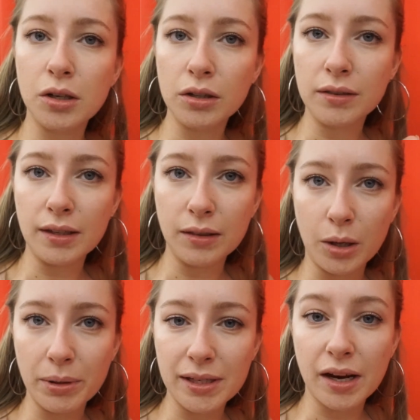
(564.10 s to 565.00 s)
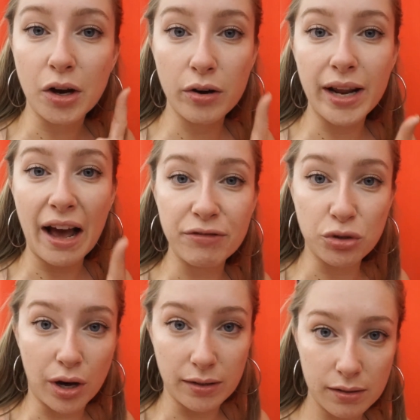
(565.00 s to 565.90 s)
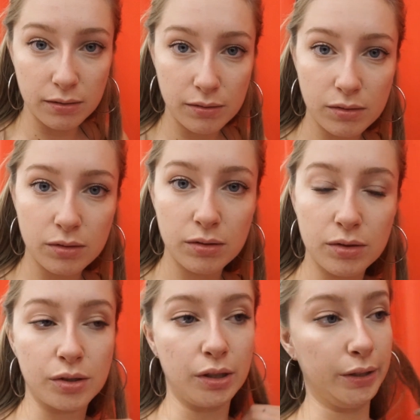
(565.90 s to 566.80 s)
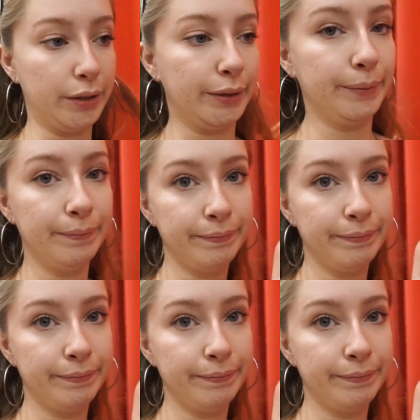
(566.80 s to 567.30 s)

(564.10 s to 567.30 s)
Good thing though, because I already have a dress, so...